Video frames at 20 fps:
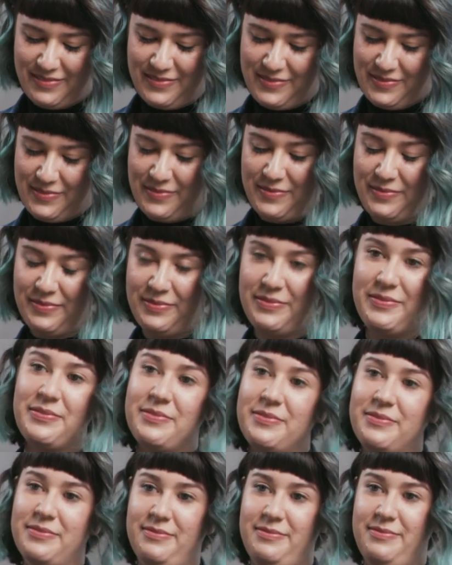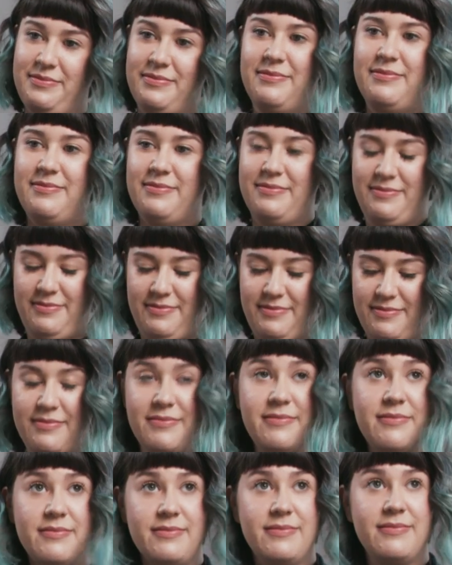
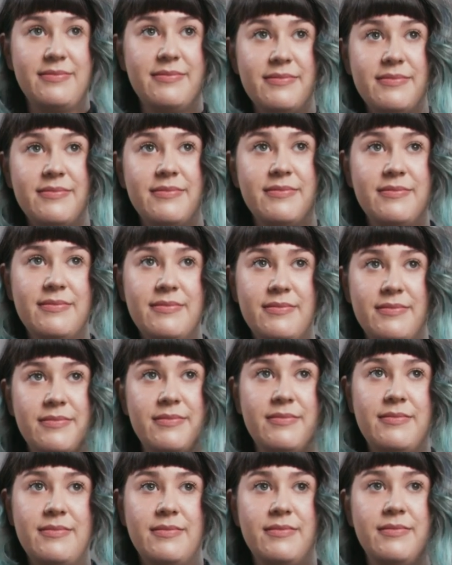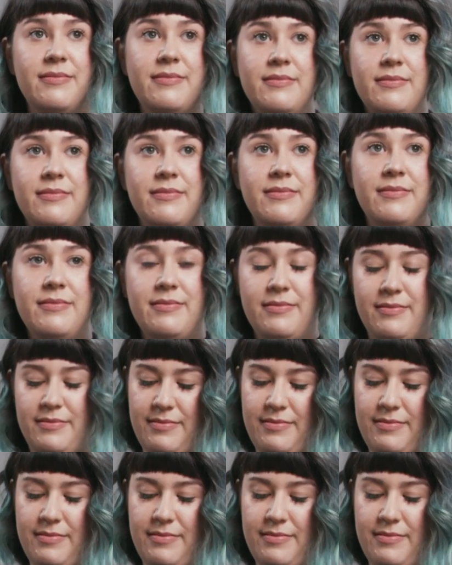[no speech]